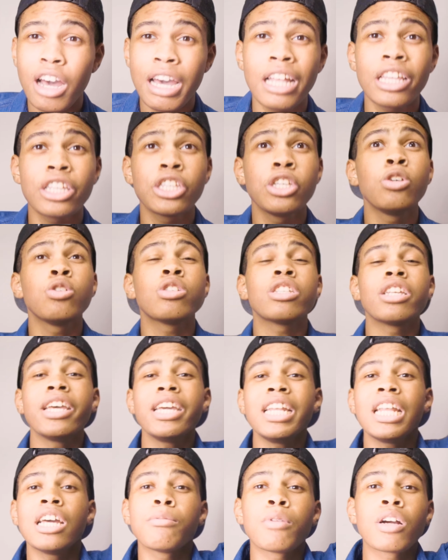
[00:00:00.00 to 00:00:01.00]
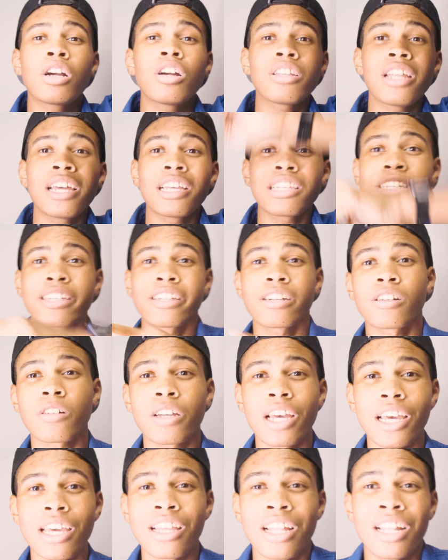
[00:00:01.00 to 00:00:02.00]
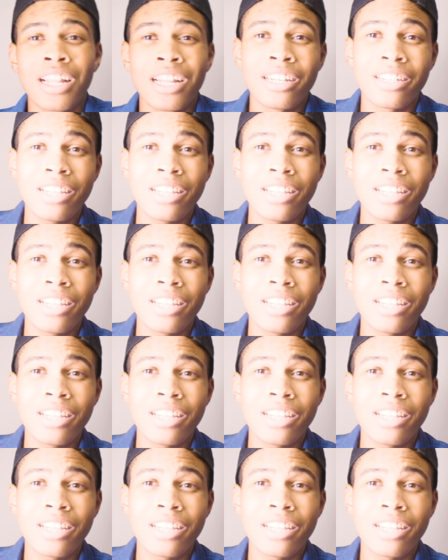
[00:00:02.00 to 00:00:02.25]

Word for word: I don't have to use any of my other lights in here, okay?